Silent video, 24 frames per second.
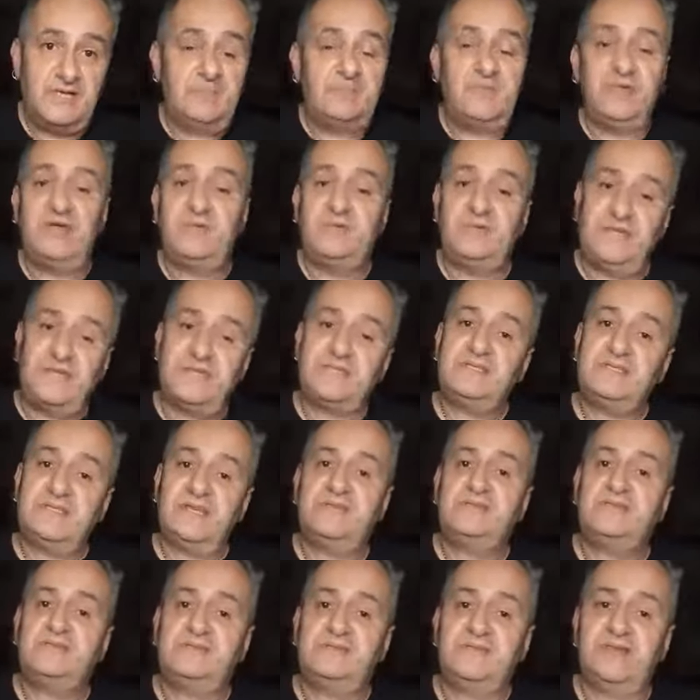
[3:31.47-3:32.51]
But
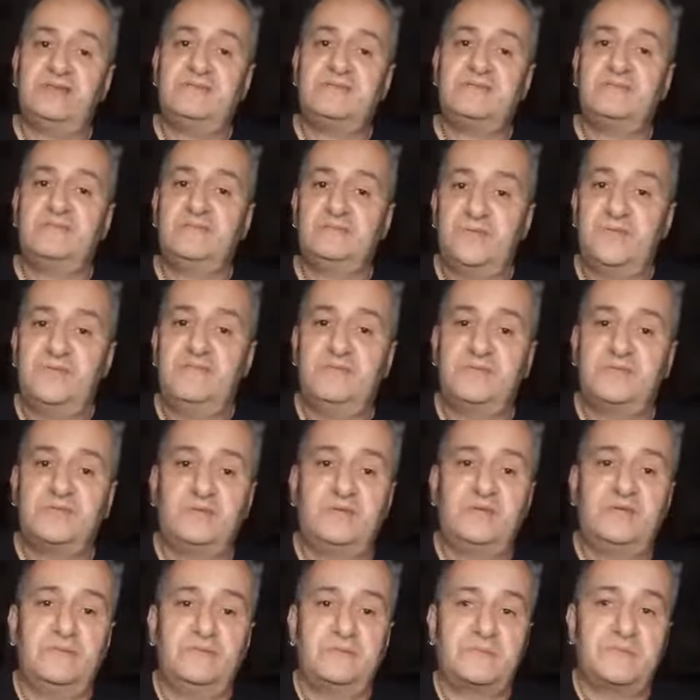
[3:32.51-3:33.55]
there's a beef
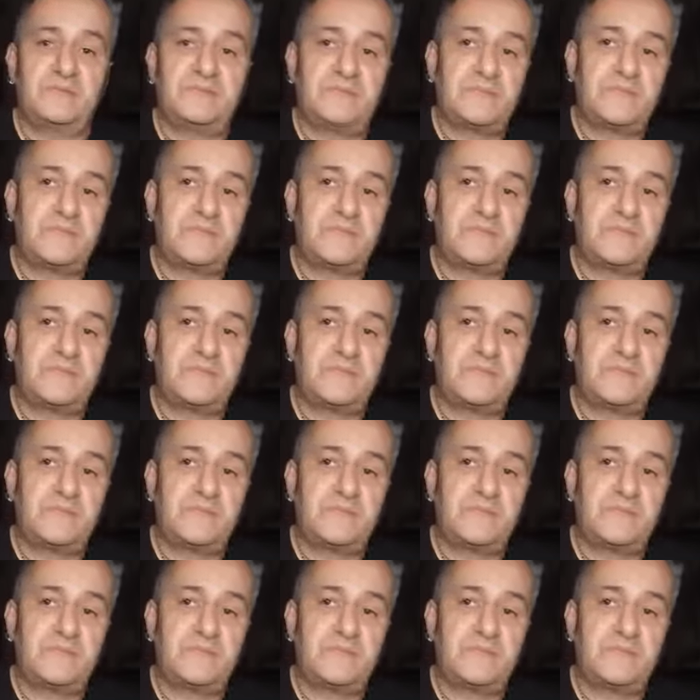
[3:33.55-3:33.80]
between them.